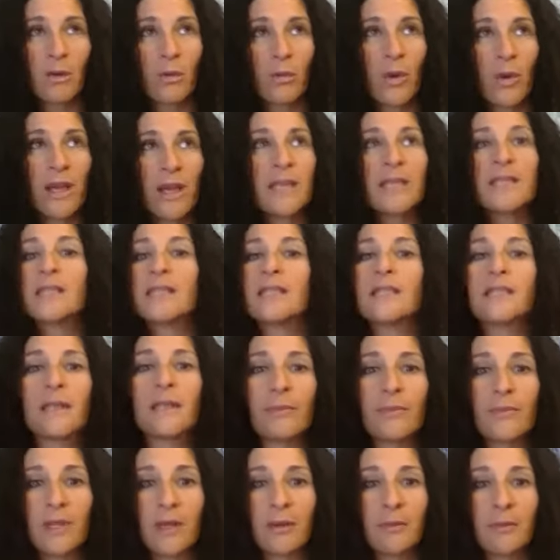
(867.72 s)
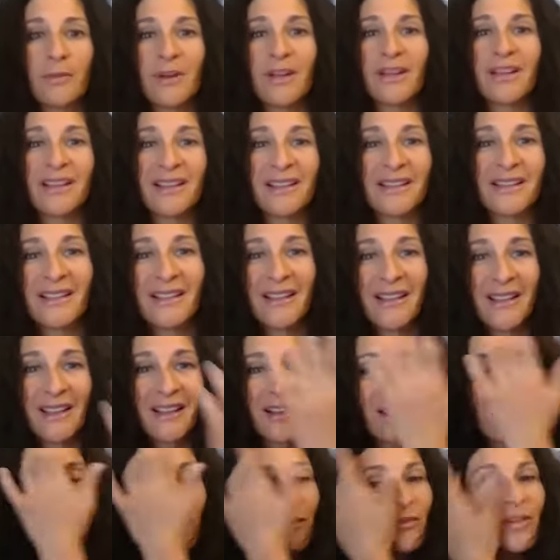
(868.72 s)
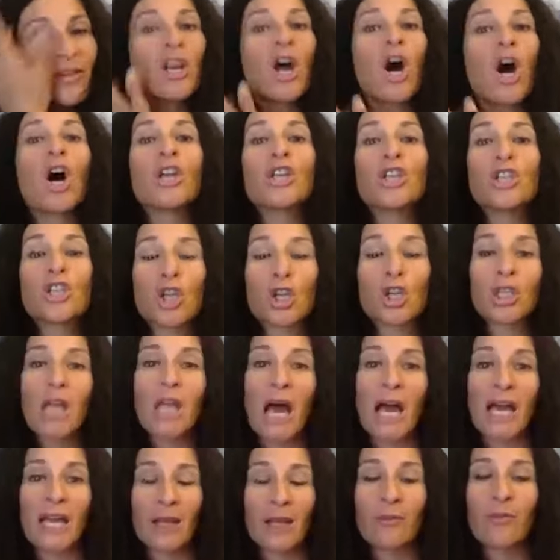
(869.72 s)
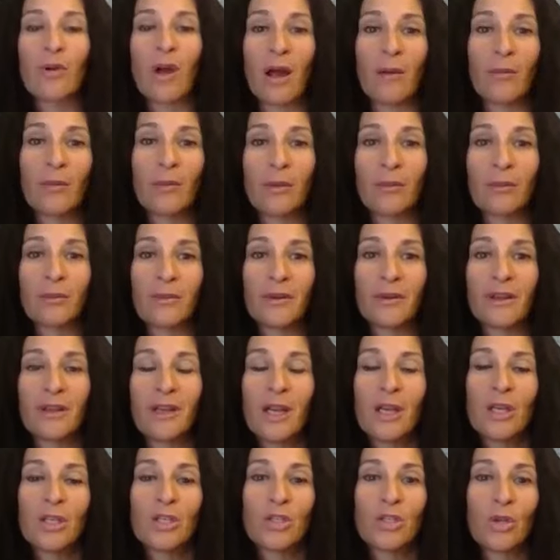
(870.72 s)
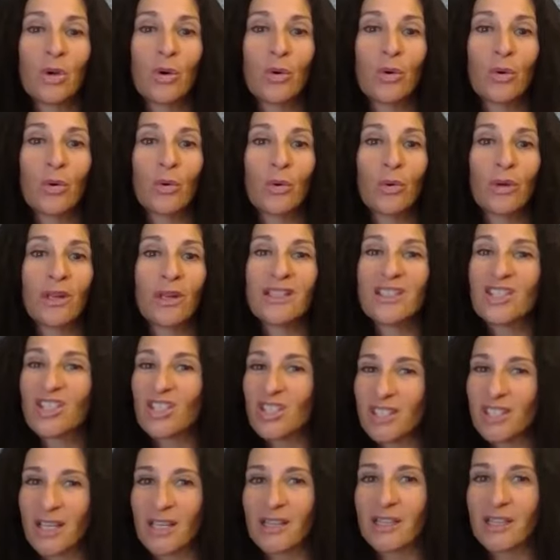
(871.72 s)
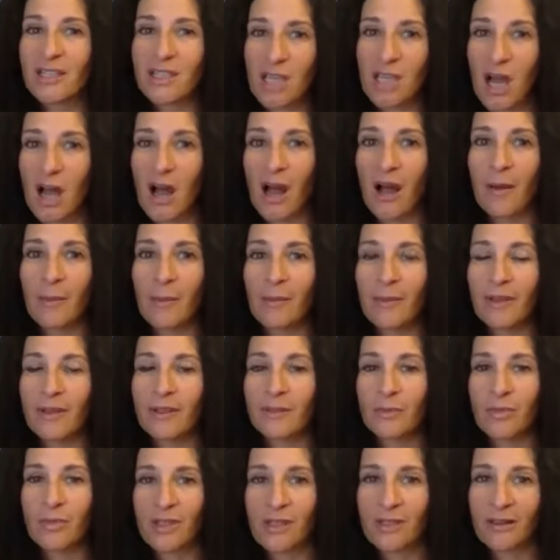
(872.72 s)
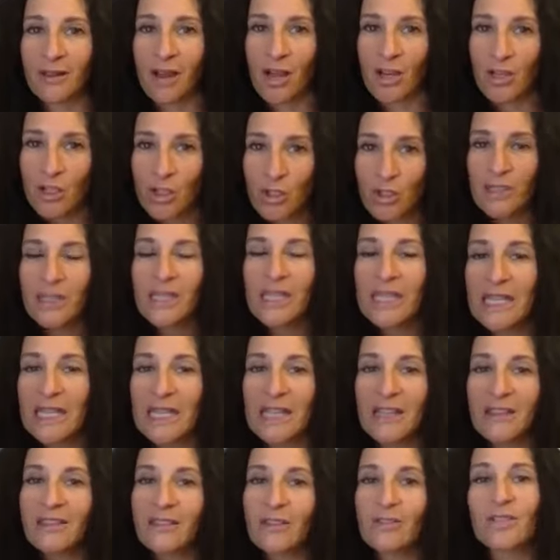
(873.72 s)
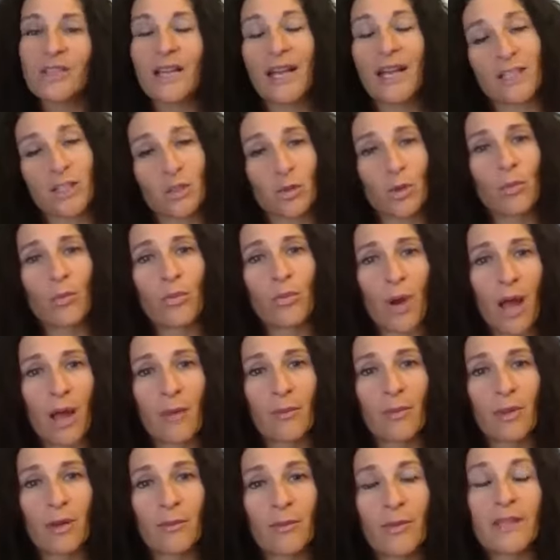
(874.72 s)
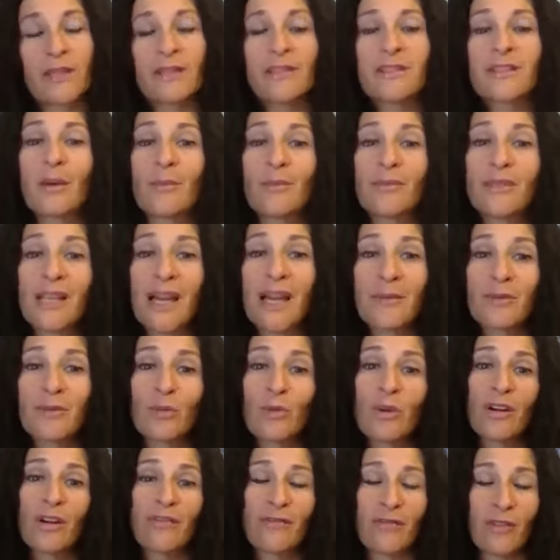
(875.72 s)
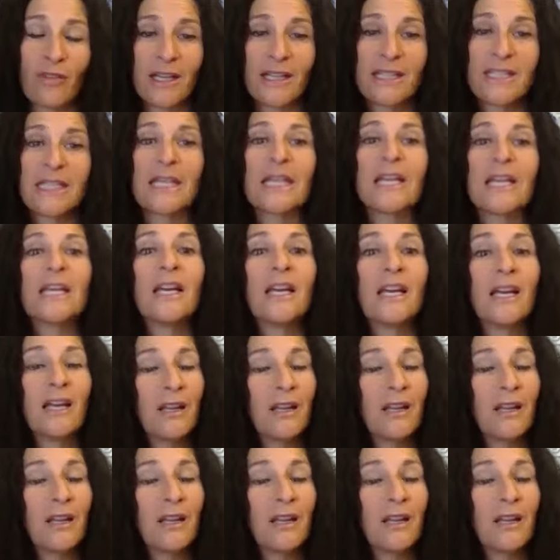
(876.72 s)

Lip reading: weight is a symptom of an underlying problem. So it's just on the top, but underneath there's an actual problem. And sometimes we're afraid to